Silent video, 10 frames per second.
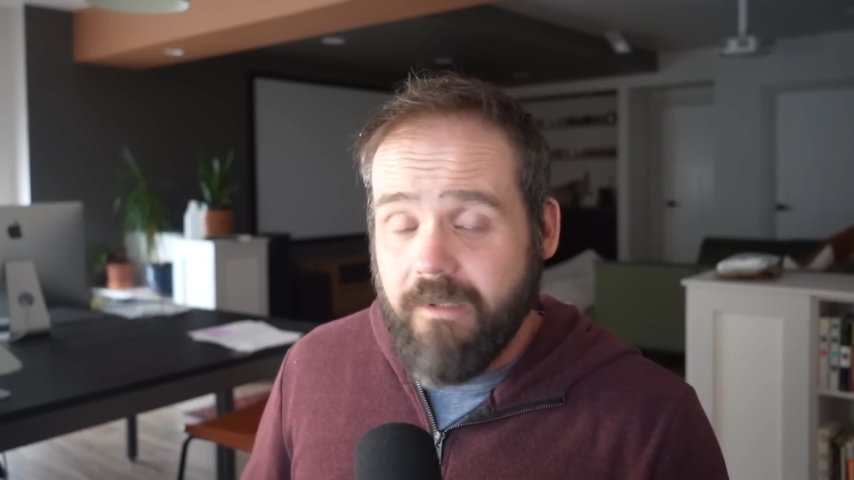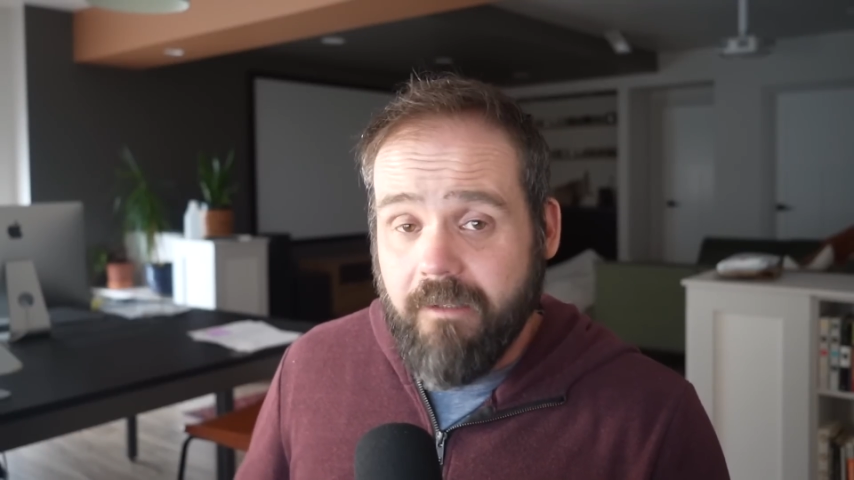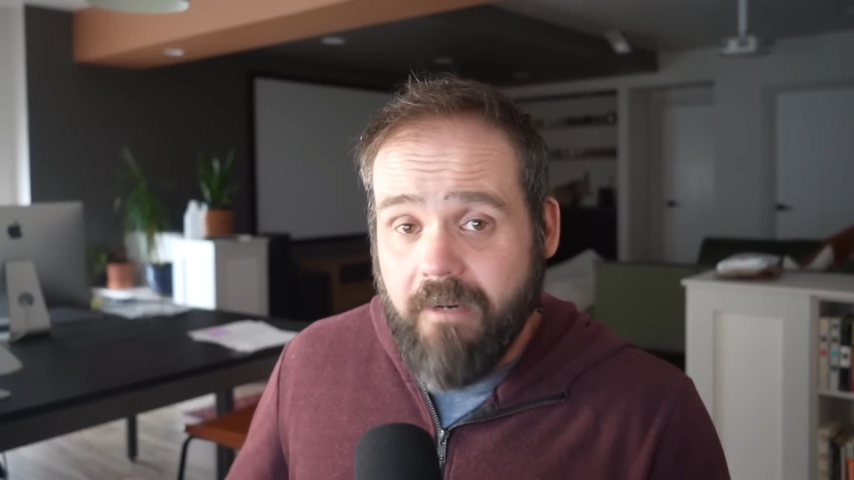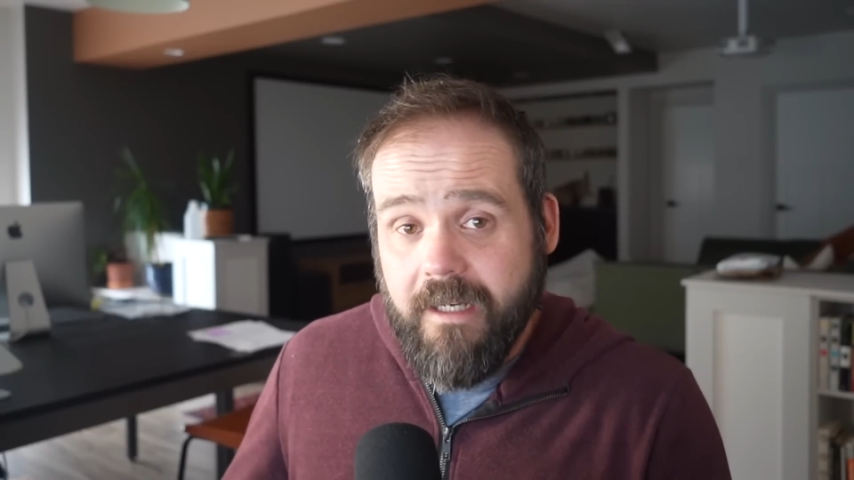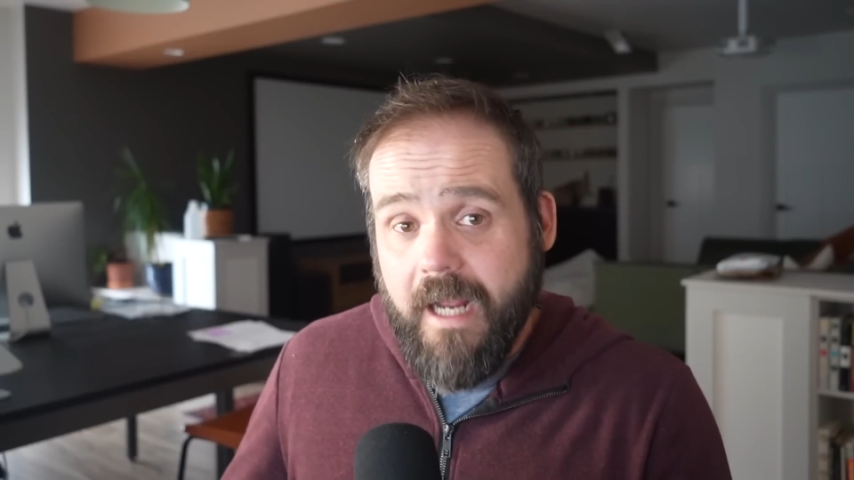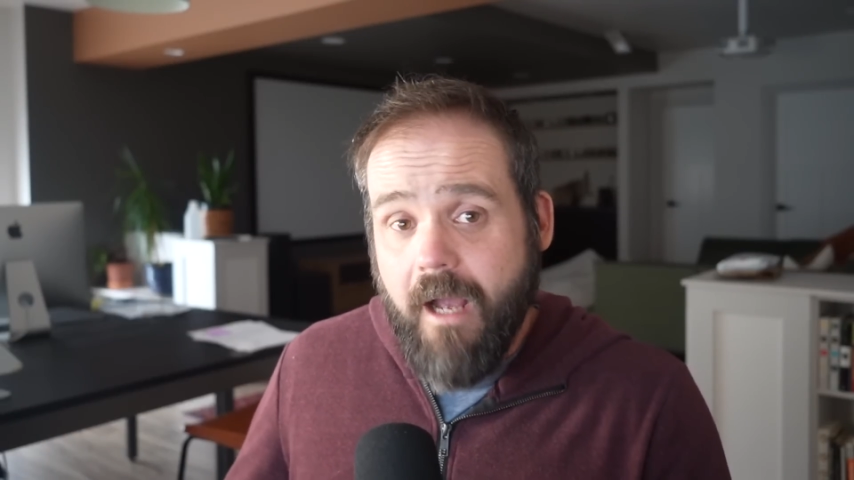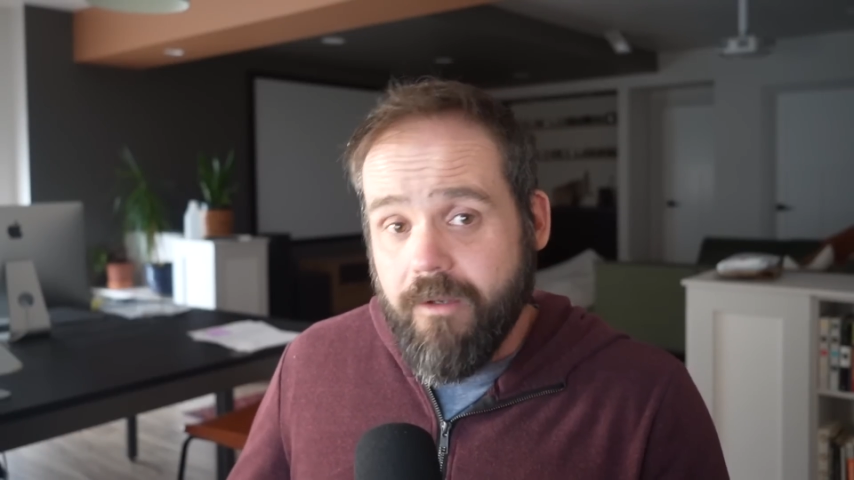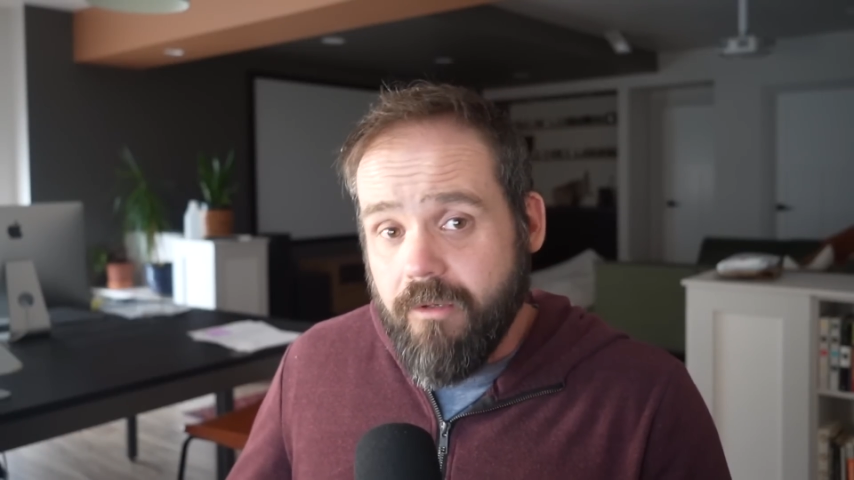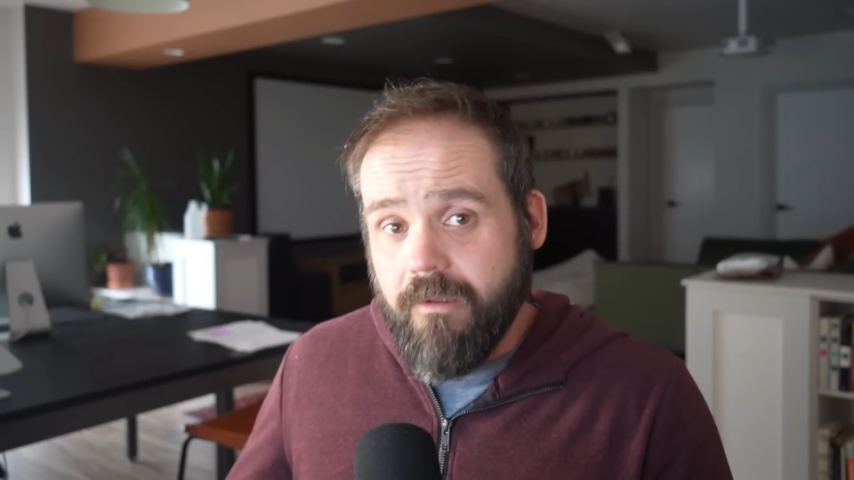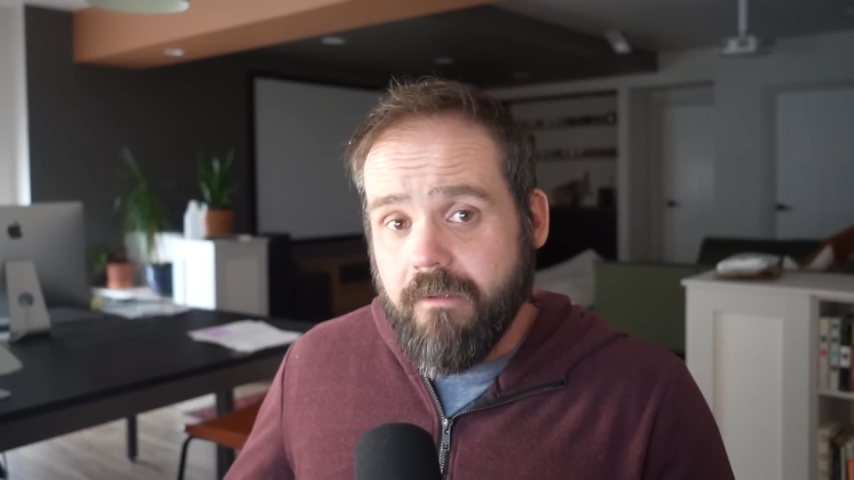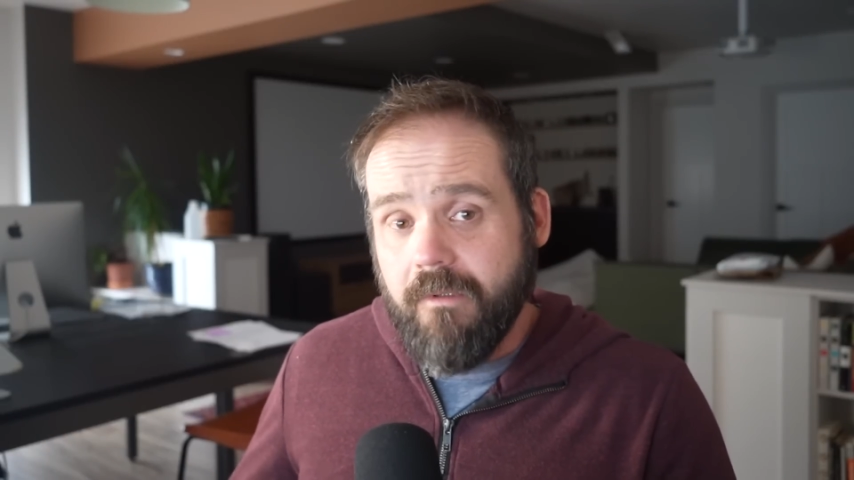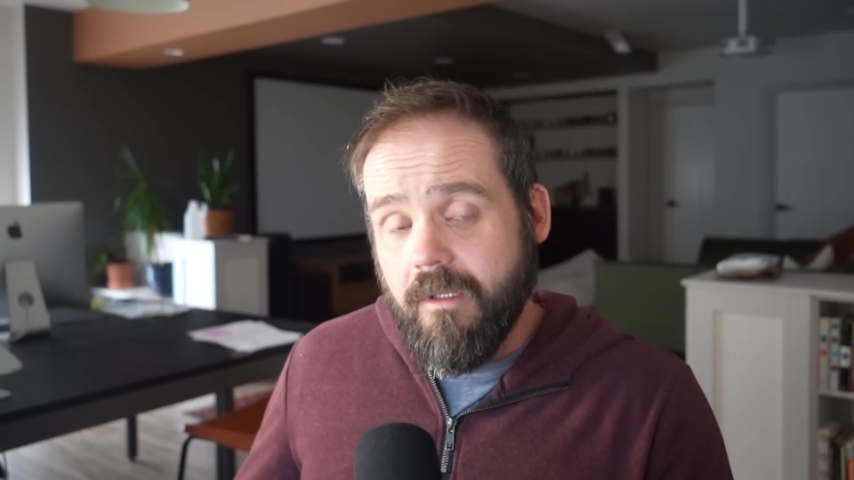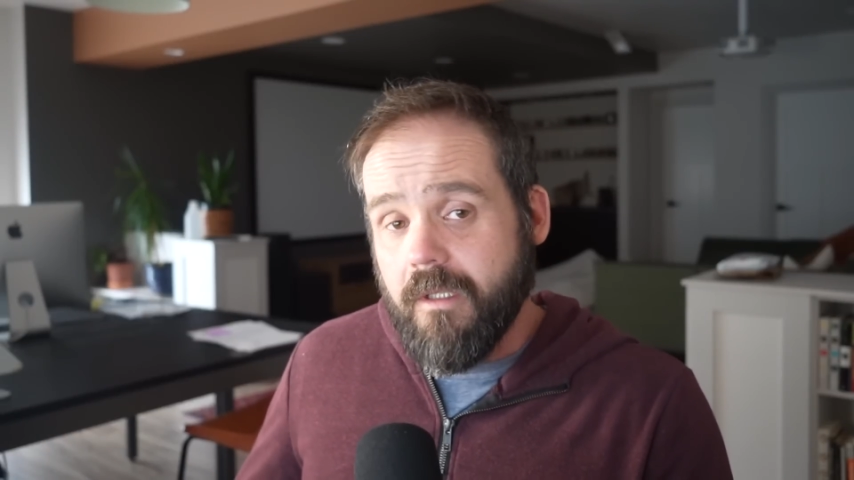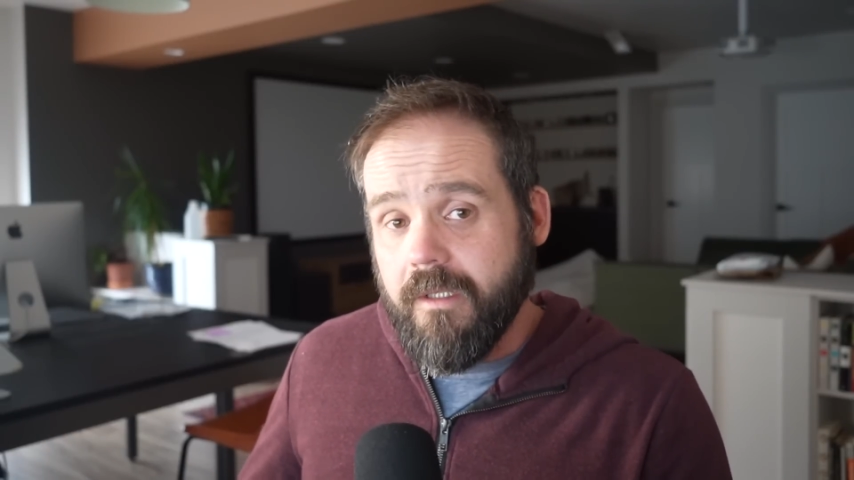Like right now, you can look